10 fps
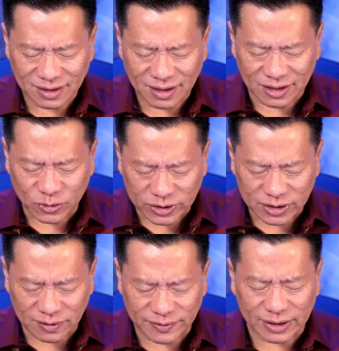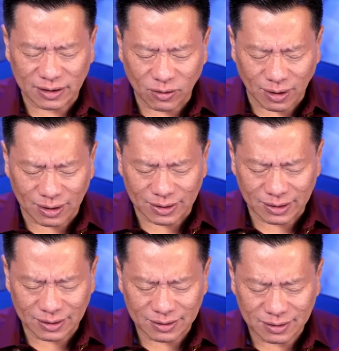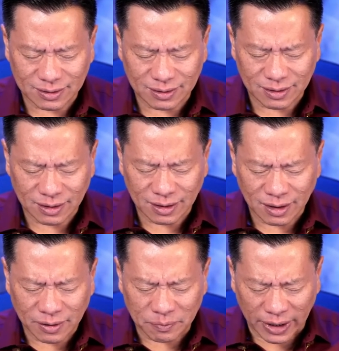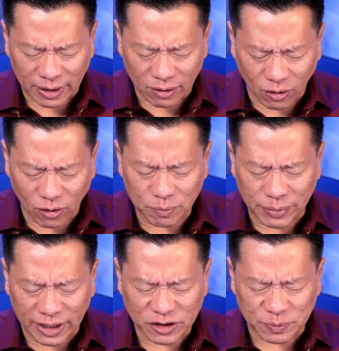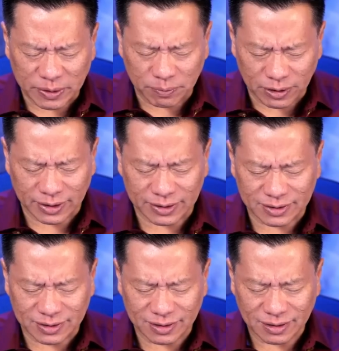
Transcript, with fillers: as we celebrate Diwali, may all beings be blessed